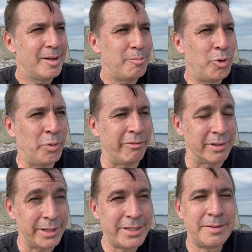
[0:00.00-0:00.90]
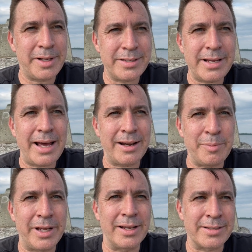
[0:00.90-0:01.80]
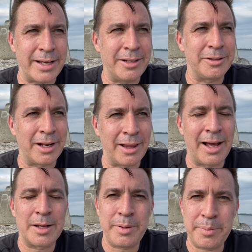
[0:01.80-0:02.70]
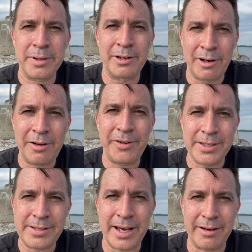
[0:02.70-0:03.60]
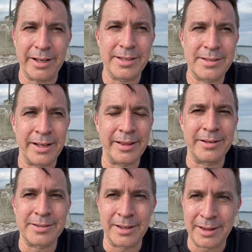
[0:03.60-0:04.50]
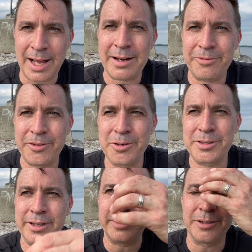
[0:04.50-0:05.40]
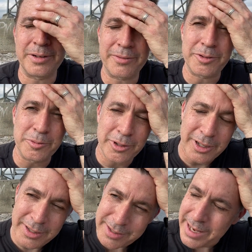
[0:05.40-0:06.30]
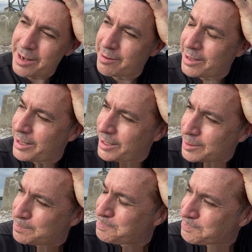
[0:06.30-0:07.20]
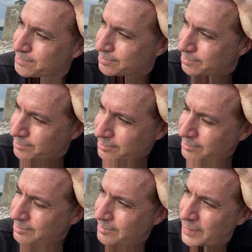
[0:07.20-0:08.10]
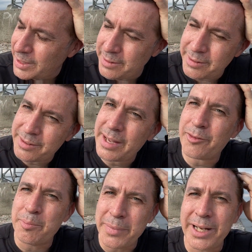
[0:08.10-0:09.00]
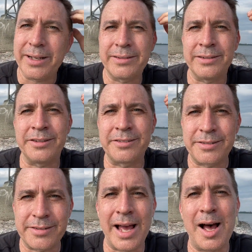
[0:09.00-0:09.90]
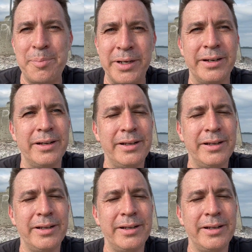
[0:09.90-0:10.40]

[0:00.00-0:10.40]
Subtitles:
But we release them on Saturday because I know that a lot of people are off on Saturdays. Like, there's a lot of folks that don't have to work on Saturday and just have a minute to just stop and